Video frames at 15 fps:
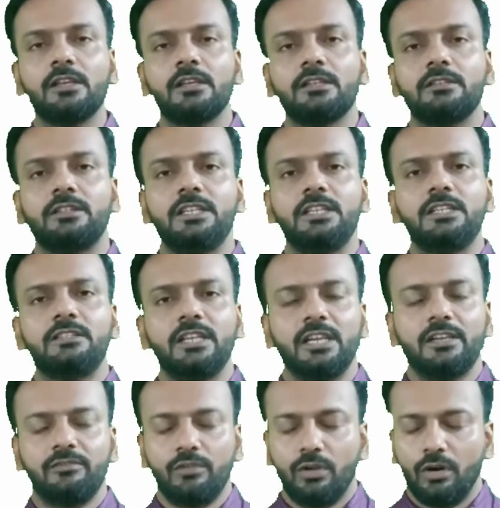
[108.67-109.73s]
these
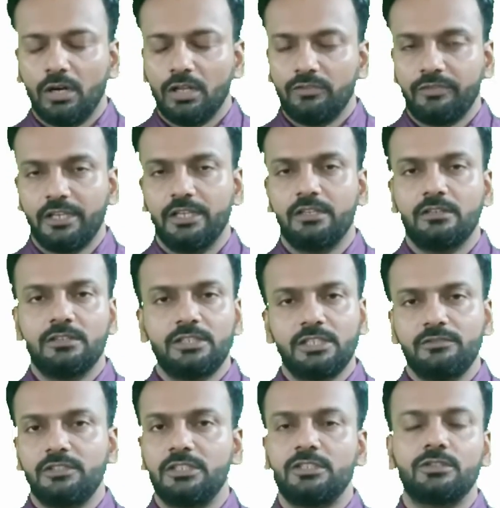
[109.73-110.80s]
have lot of energy
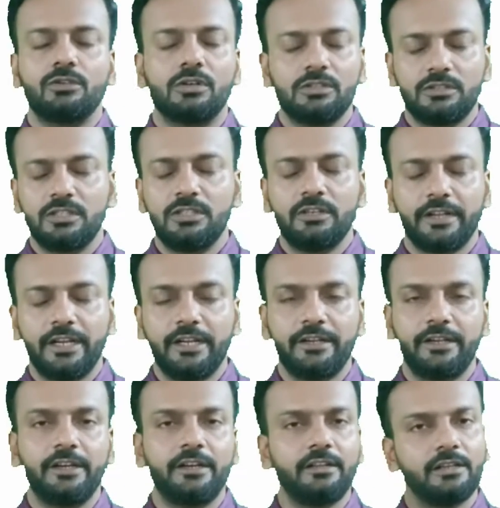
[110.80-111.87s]
which is
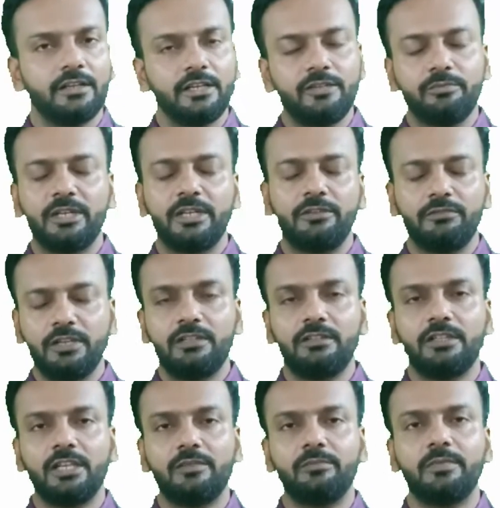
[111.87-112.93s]
concentrated in between
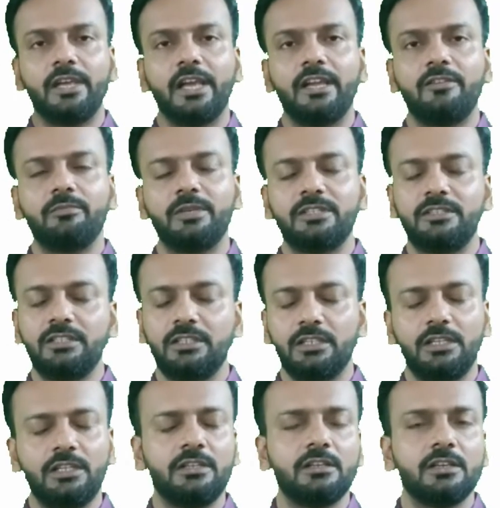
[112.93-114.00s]
them, and
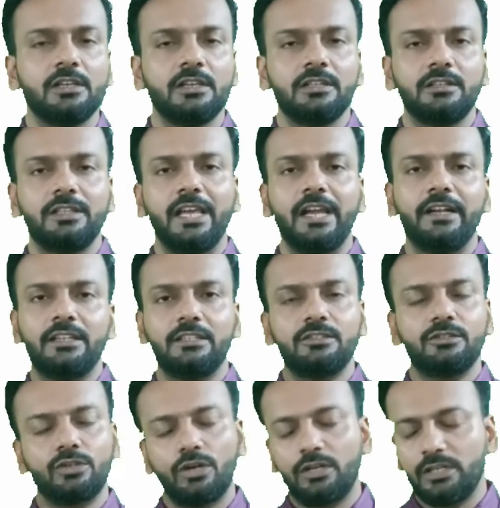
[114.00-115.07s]
basically that is
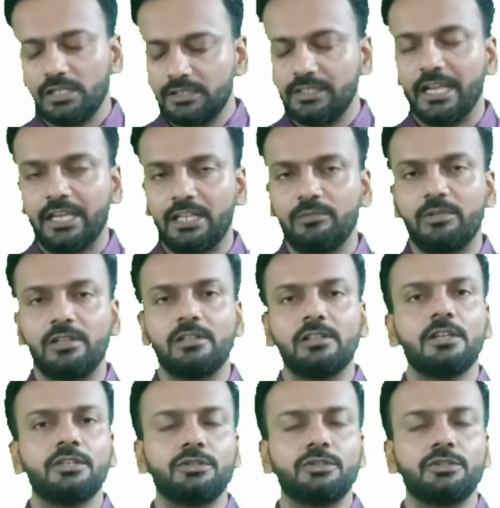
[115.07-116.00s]
not desirable.